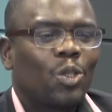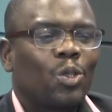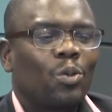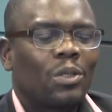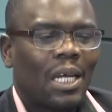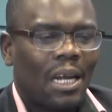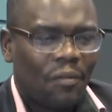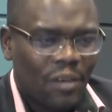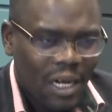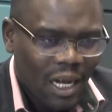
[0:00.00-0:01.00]
to South
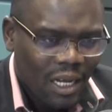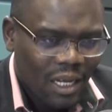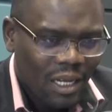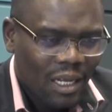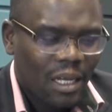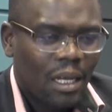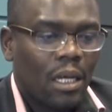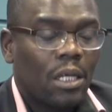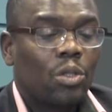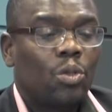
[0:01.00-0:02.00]
Africa.
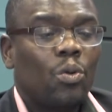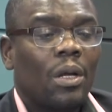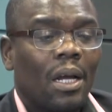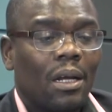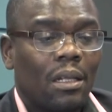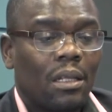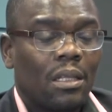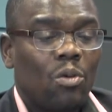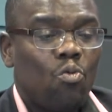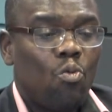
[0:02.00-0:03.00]
He's doing
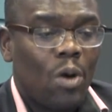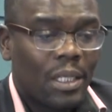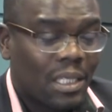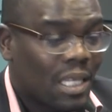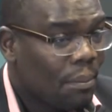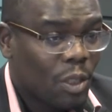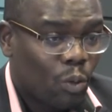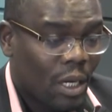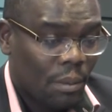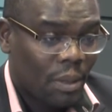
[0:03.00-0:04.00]
the worst damage you
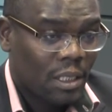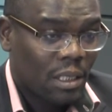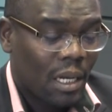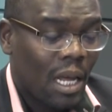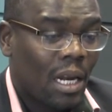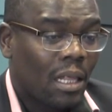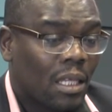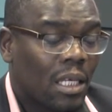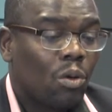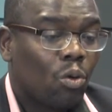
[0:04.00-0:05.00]
can imagine. And I
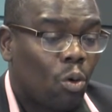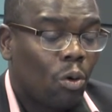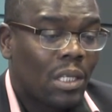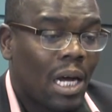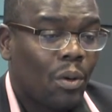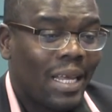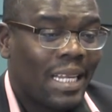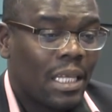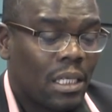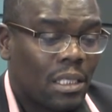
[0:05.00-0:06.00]
think he will go down in
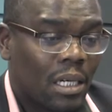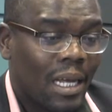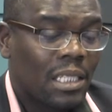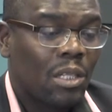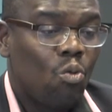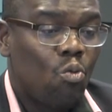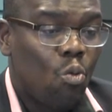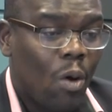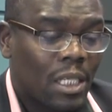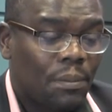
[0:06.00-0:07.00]
history as the
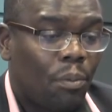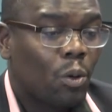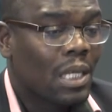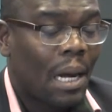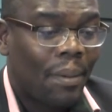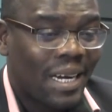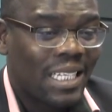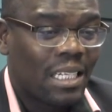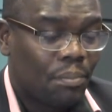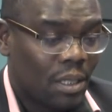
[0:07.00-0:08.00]
worst
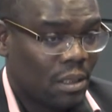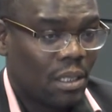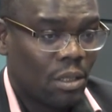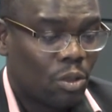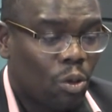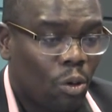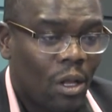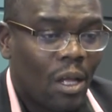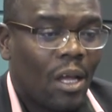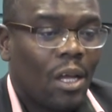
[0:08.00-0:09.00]
post-apartheid president. So
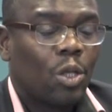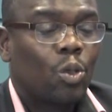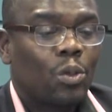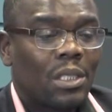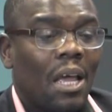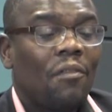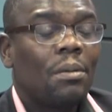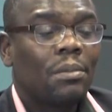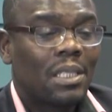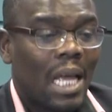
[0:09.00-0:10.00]
to save
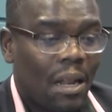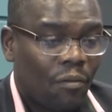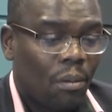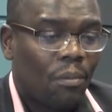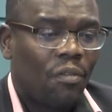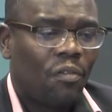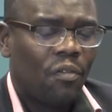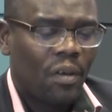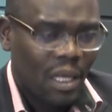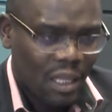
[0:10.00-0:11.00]
himself from
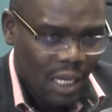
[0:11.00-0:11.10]
further